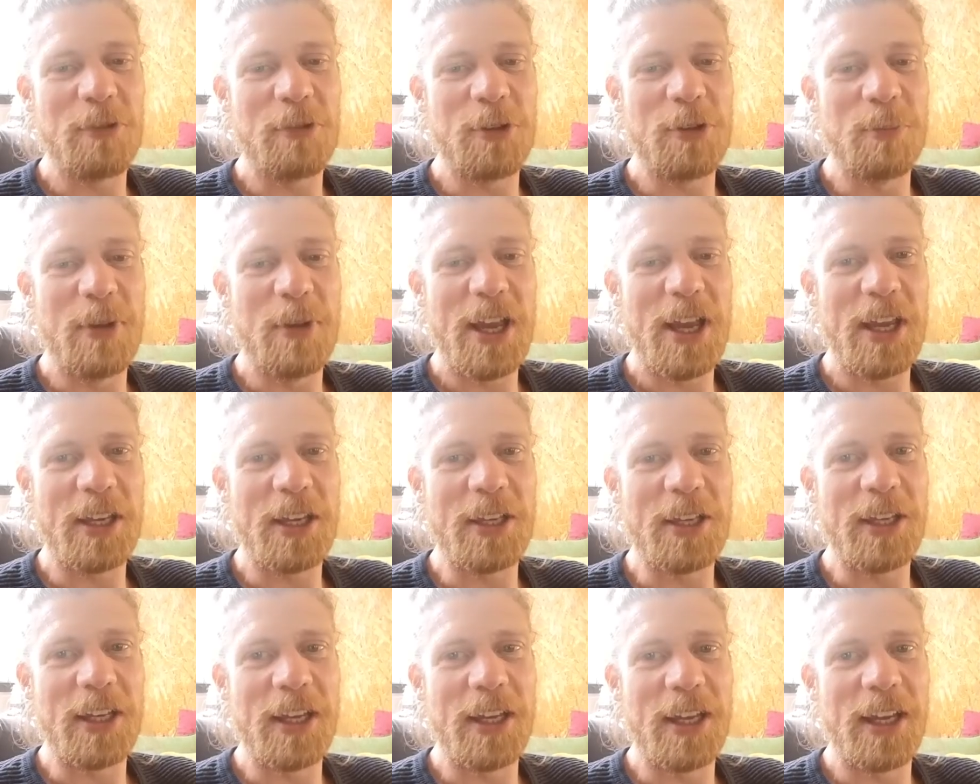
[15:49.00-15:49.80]
to
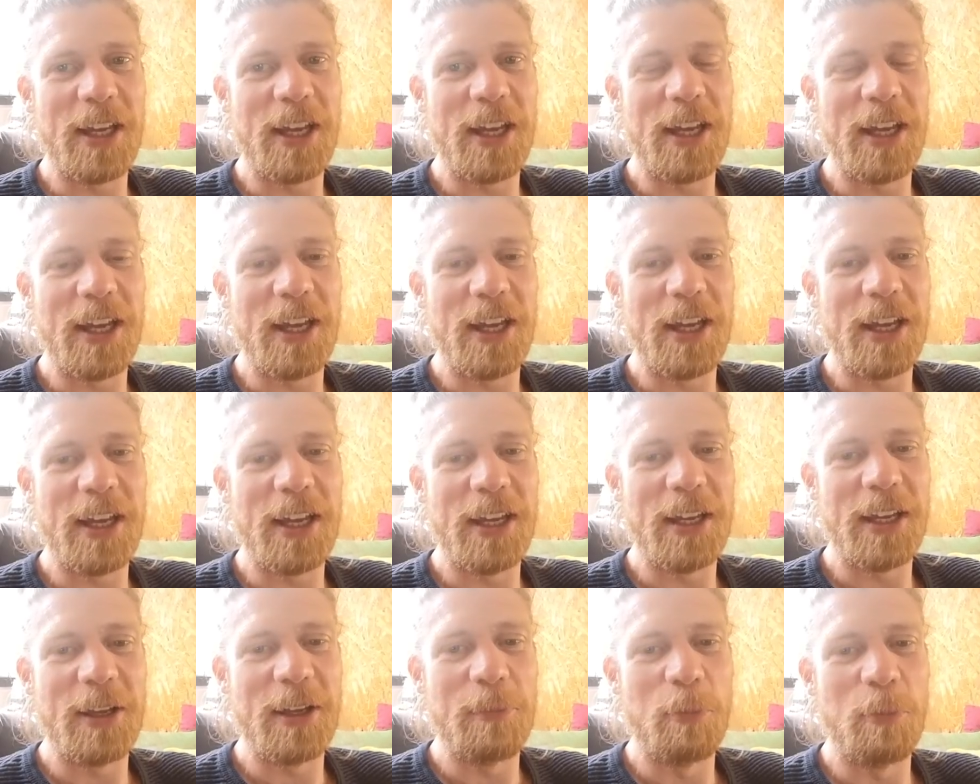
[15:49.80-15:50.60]
make
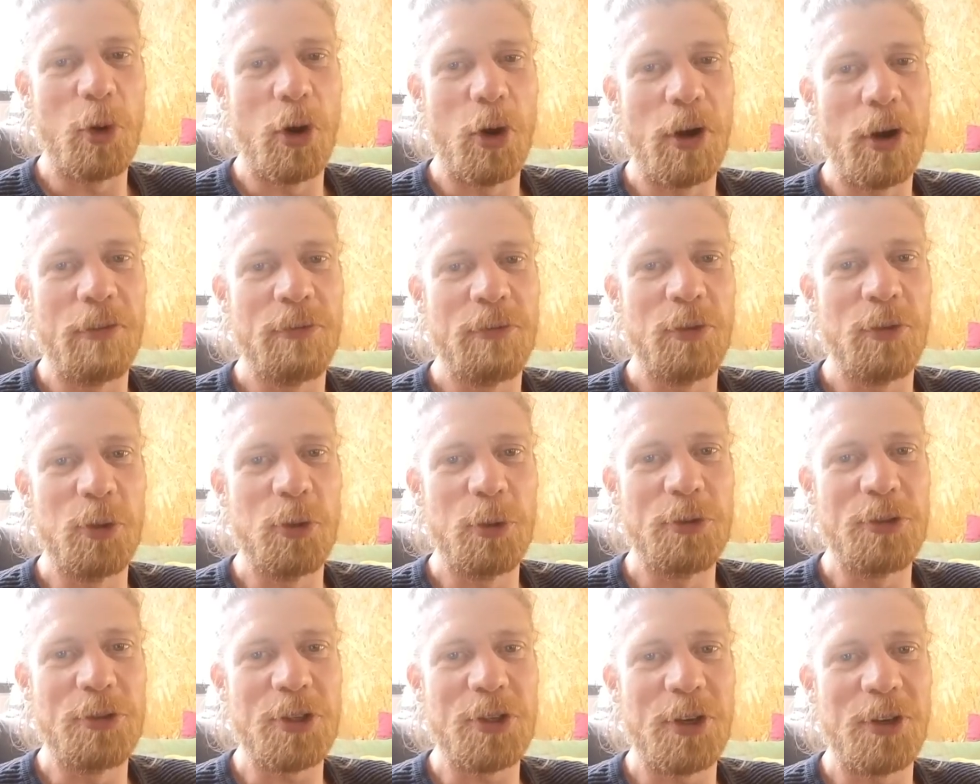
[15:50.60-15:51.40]
more
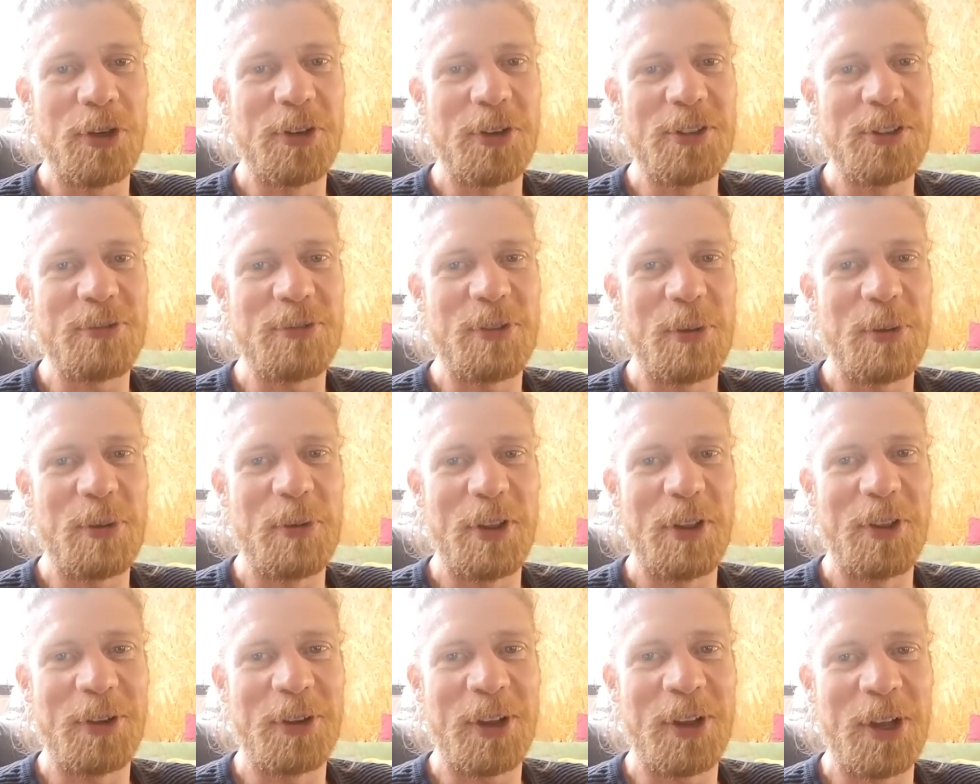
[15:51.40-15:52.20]
food songs from
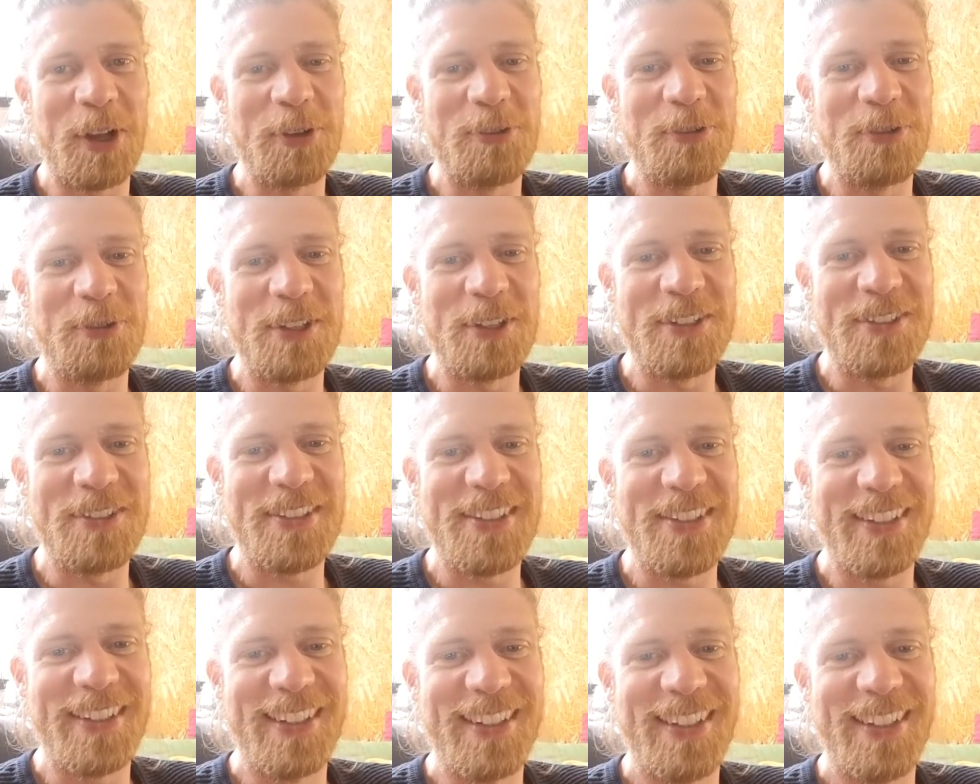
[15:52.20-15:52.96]
other countries.